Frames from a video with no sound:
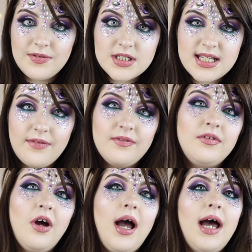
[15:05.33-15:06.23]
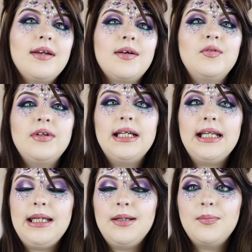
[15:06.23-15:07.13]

Just have not had really